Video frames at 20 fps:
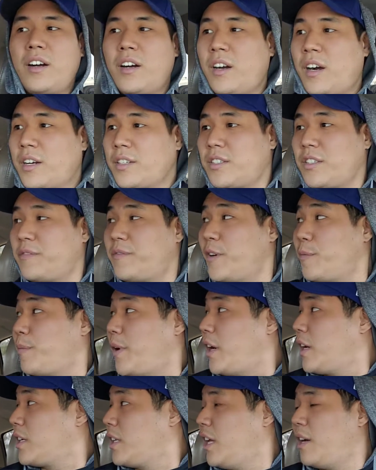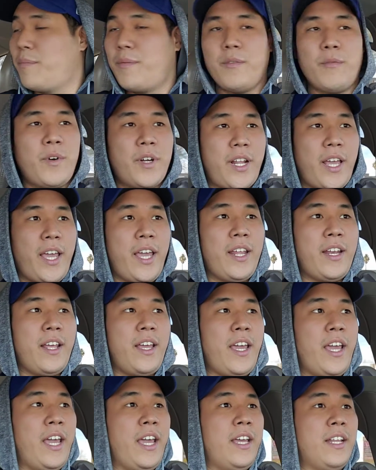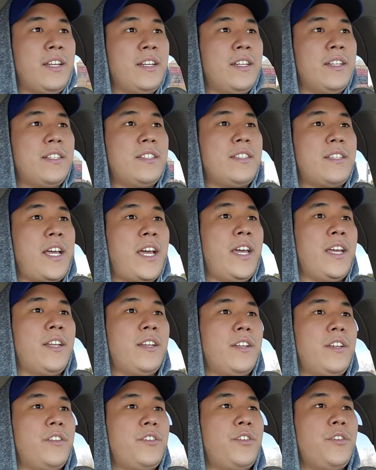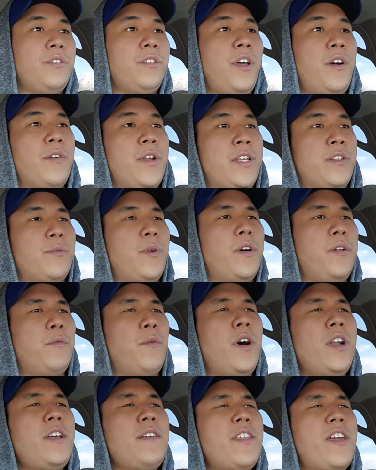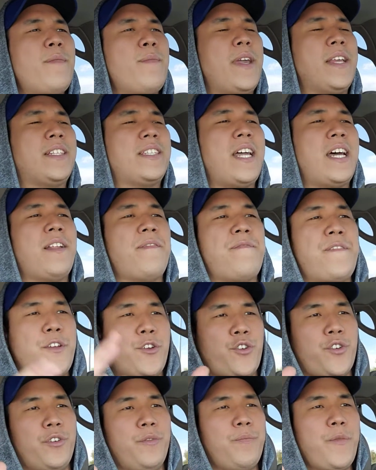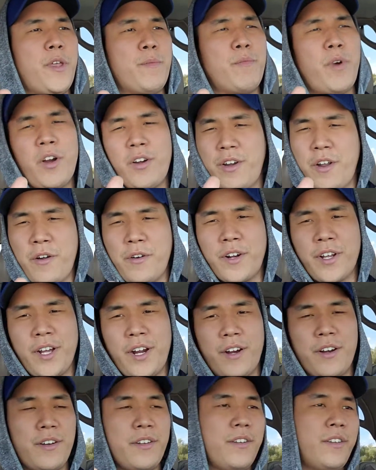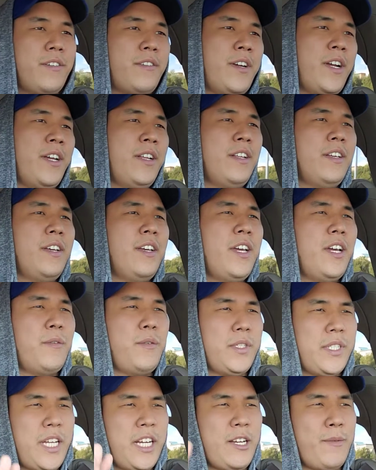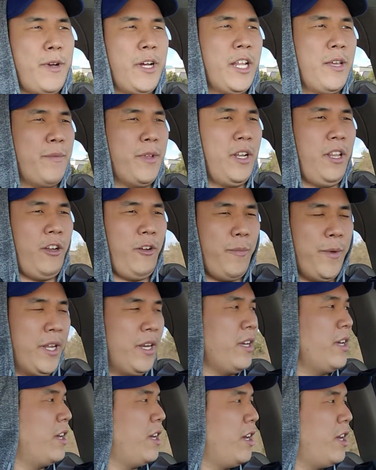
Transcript: Arsenal Football Club went ahead and signed two loanies. Well, one of them, it's not official, in Martin Odegaard, right? And we'll talk about him in a little bit.